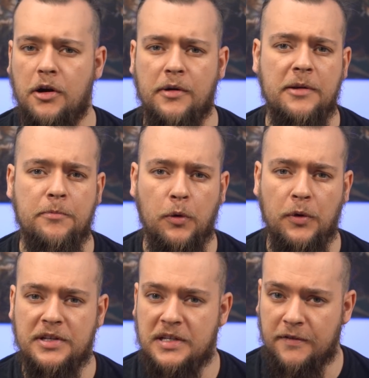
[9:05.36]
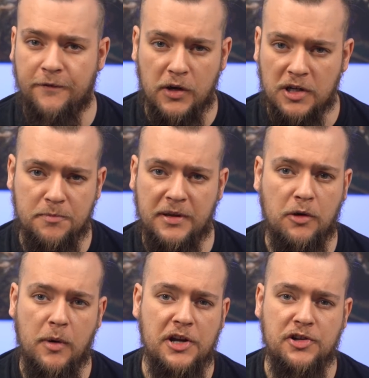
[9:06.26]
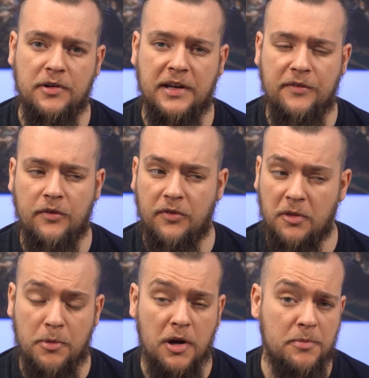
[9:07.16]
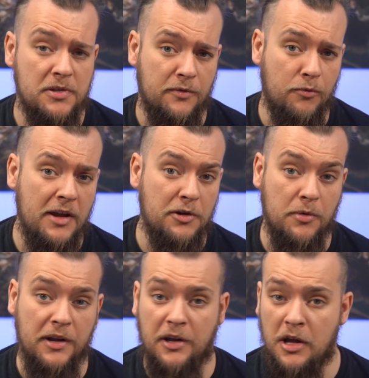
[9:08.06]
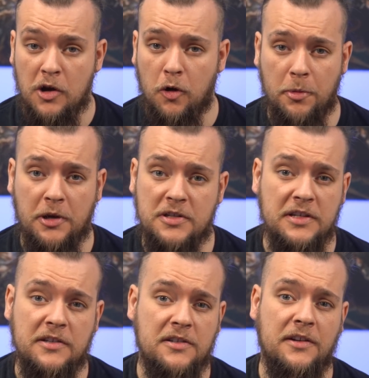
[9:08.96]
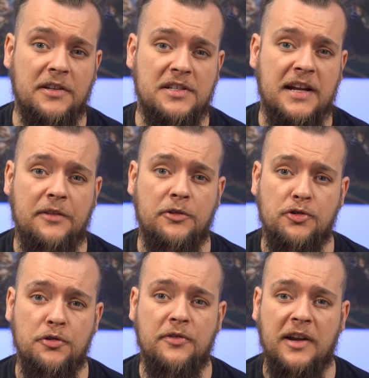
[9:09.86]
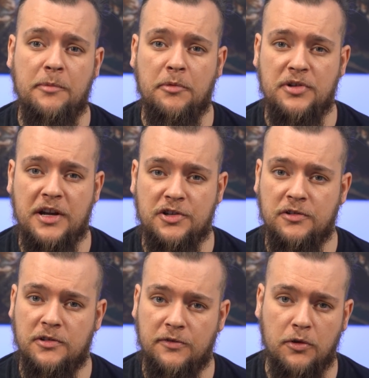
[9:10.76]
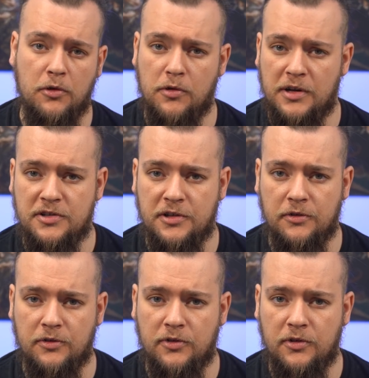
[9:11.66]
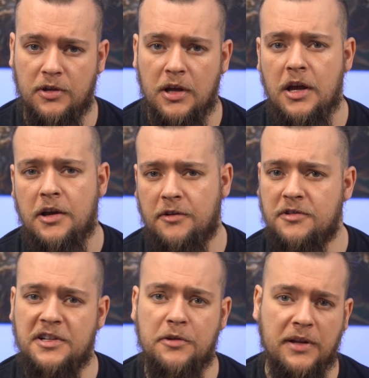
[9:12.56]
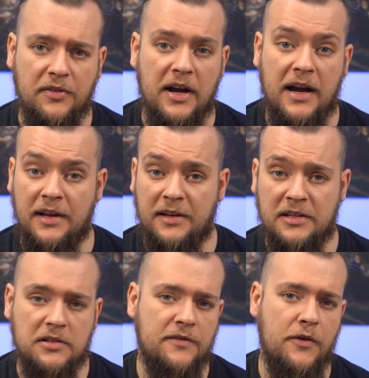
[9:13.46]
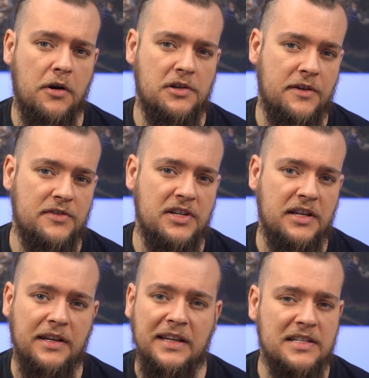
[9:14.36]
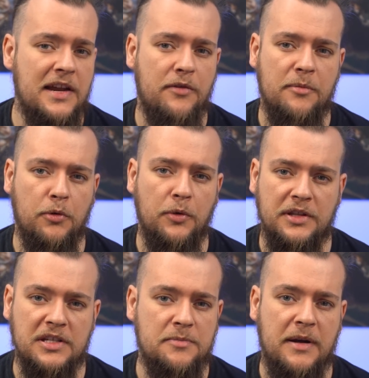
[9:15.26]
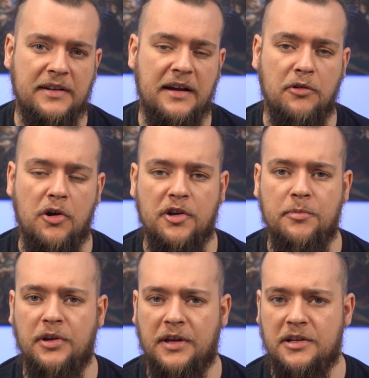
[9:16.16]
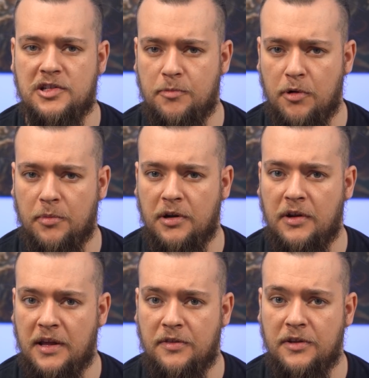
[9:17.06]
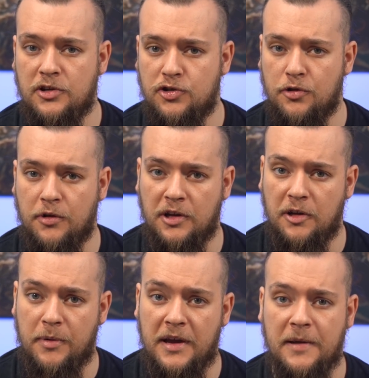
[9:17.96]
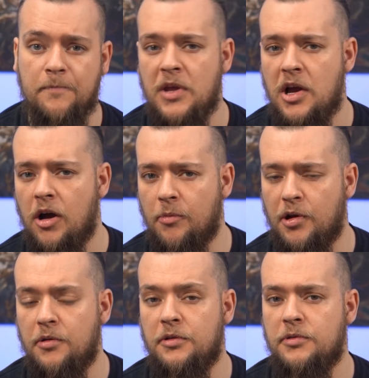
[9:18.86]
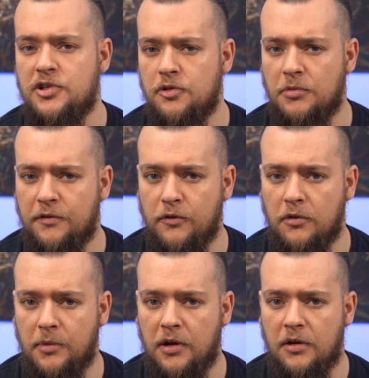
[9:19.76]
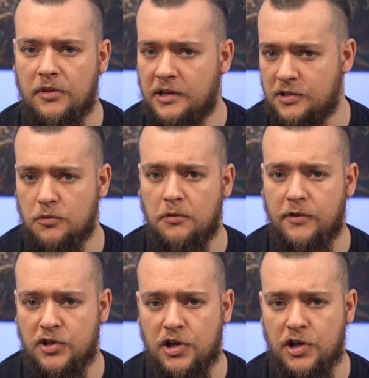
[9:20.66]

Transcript: Turek employs his first big question either for the purpose of rhetoric or because he doesn't understand the truth claim objections of non Christians. Considering that, at least as far as I've seen, he's never employed this smackdown argument against a prominent atheist during a debate, I'm going to assume the former, that it's all for